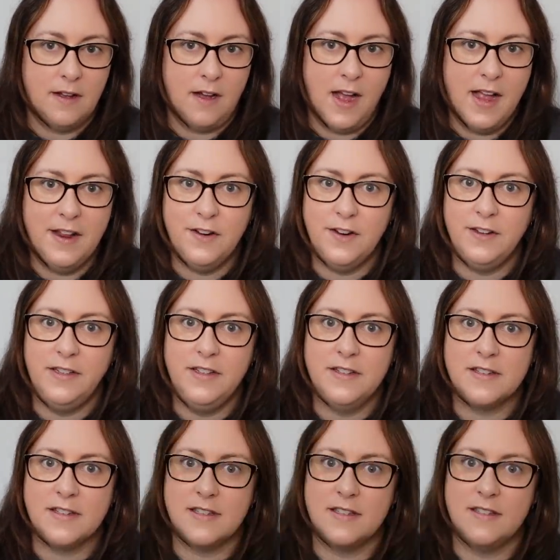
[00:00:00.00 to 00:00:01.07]
I had only
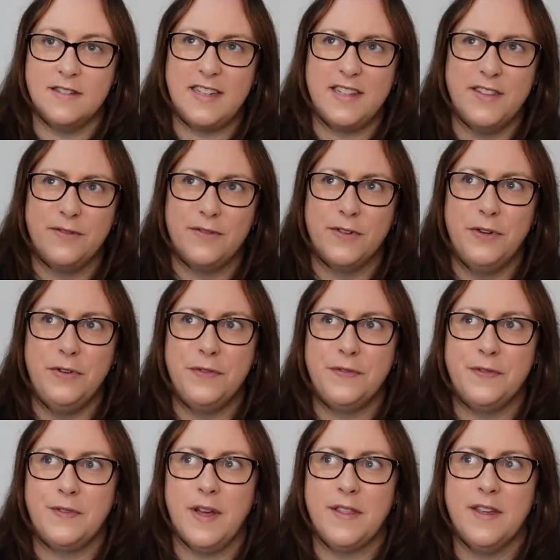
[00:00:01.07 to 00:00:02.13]
done the
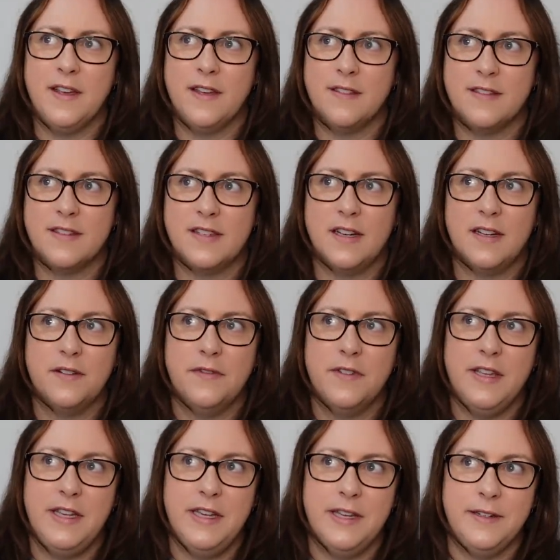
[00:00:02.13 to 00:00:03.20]
roof, I think, at the start of
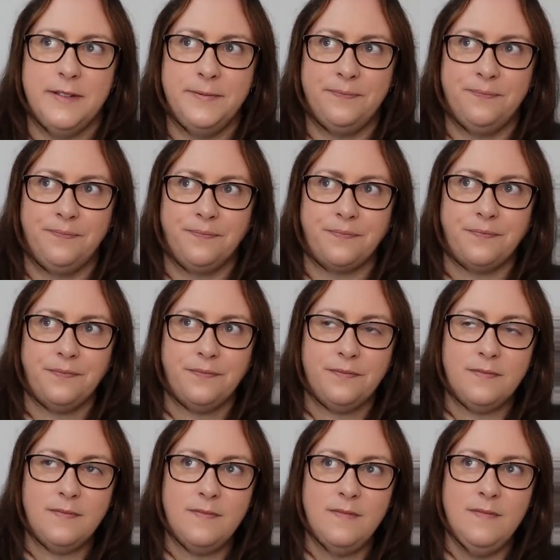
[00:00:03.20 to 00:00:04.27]
the year,
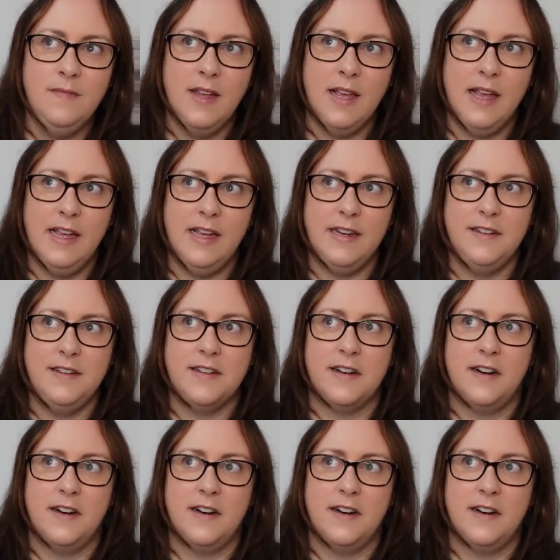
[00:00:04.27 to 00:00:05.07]
and